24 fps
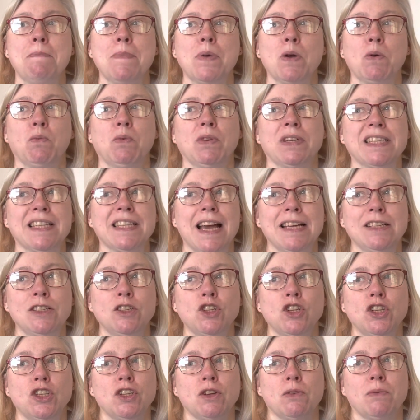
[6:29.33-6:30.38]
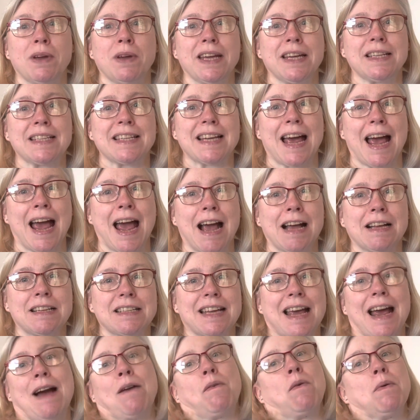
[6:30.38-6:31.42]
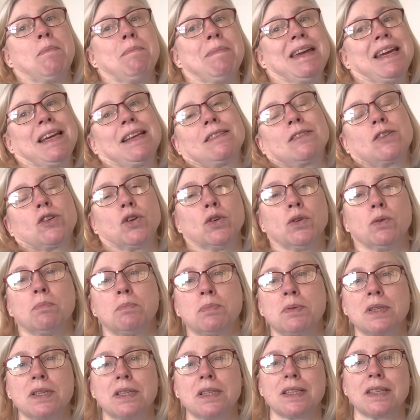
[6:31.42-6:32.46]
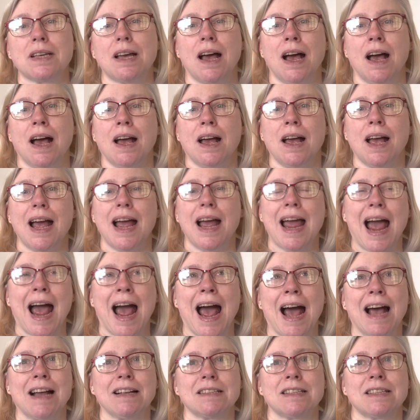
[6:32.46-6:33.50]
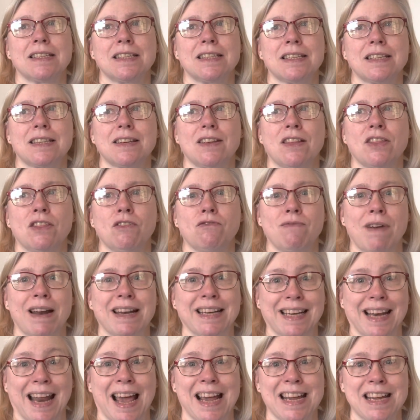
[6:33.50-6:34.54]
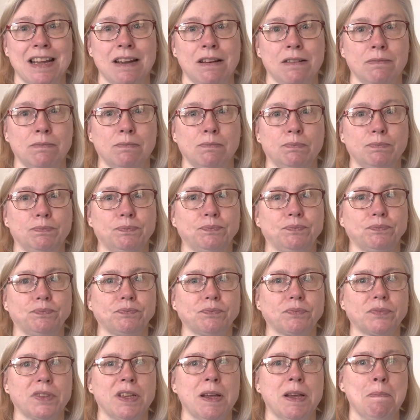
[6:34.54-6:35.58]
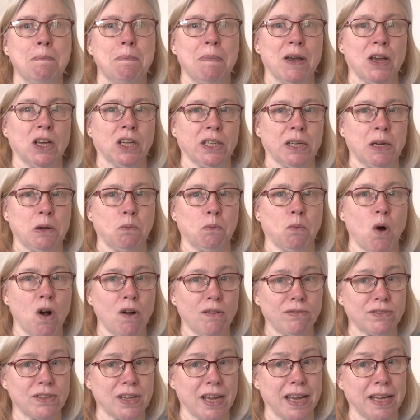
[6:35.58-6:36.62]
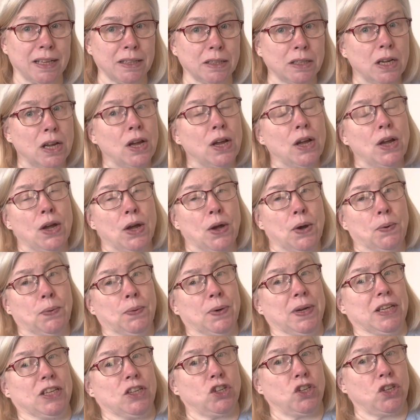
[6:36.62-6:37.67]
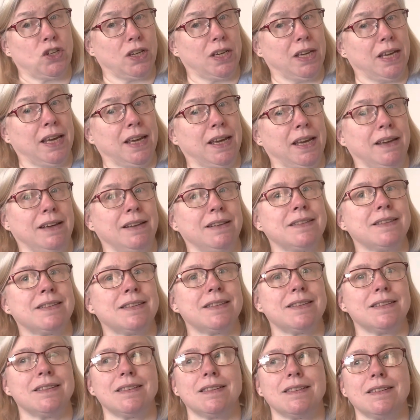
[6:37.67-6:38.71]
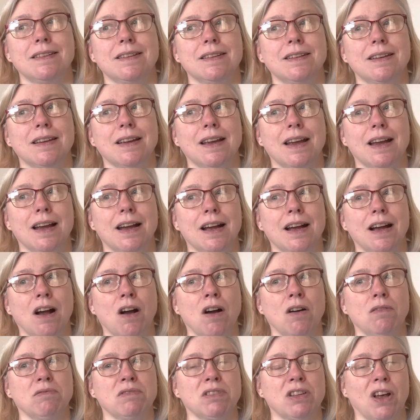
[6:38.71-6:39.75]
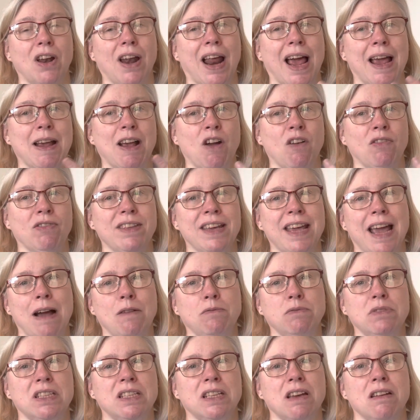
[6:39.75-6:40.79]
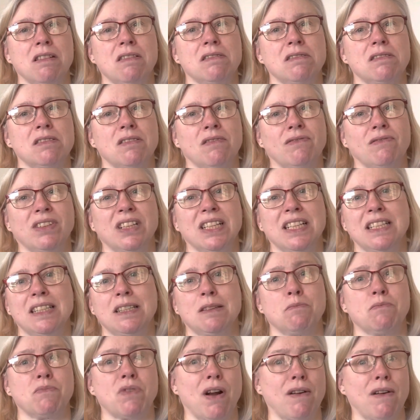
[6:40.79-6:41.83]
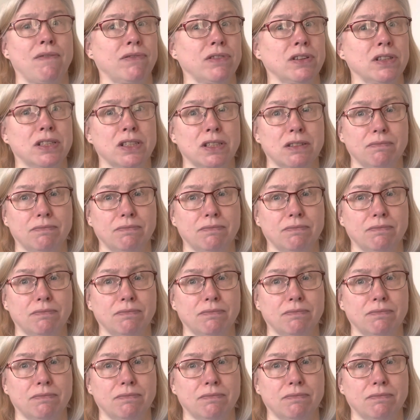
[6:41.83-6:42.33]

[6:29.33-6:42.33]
We tend to do it at our meetups at the Red Lion in Burley and Wharfdale, which is sort of like on the outskirts of Leeds and Bradford,